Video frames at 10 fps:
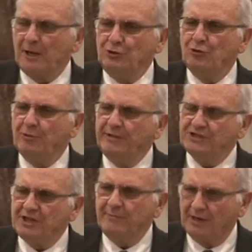you can be
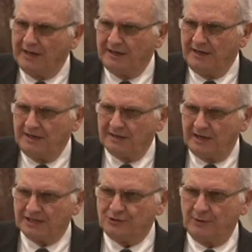stimulated
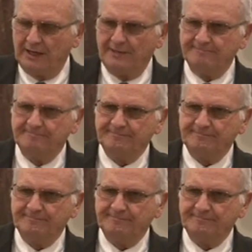intellectually.